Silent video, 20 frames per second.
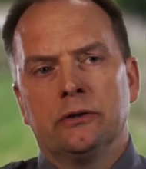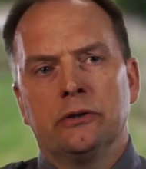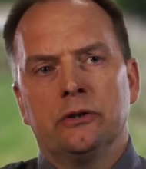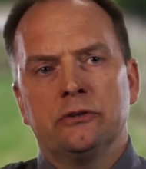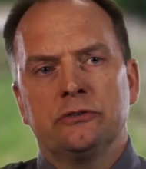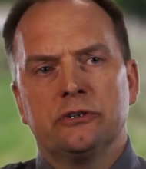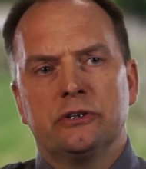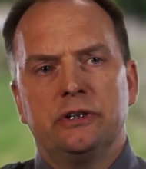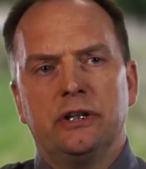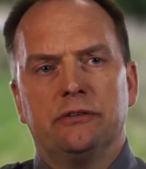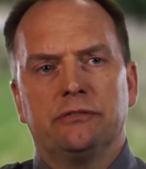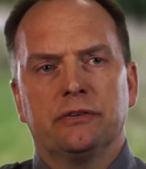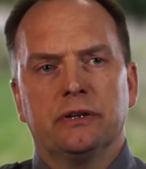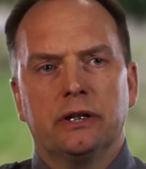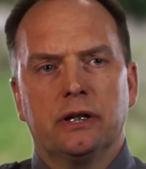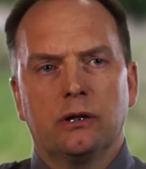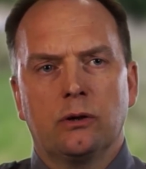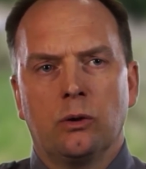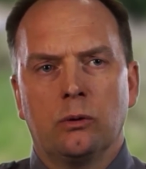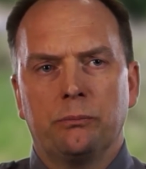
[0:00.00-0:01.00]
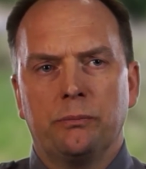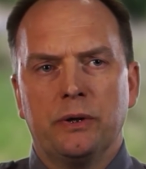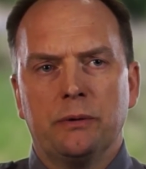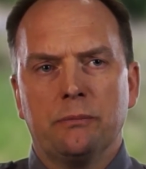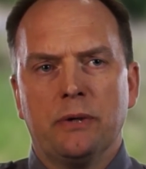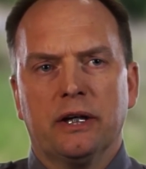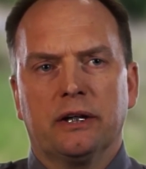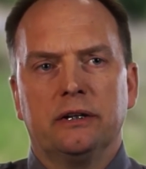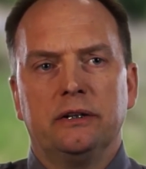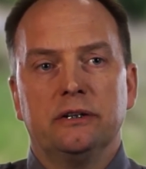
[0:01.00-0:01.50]
Those are definitely coping
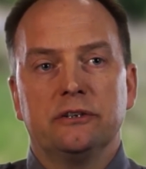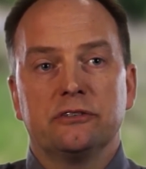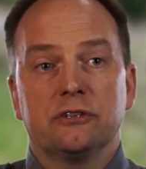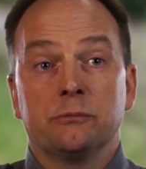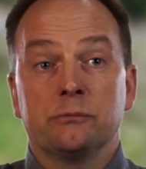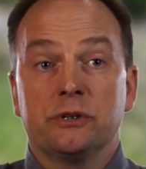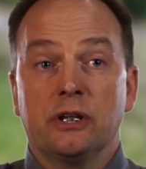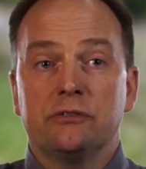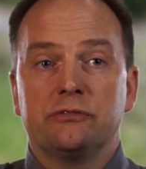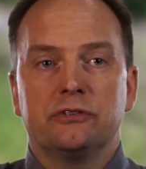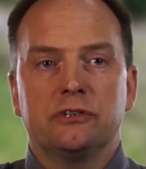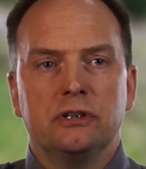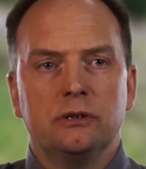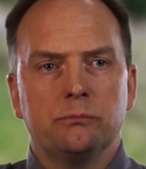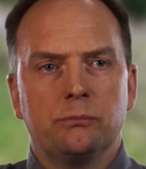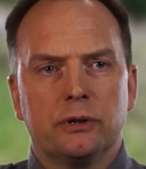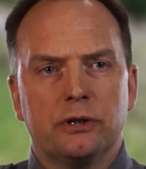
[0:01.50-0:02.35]
mechanisms I've seen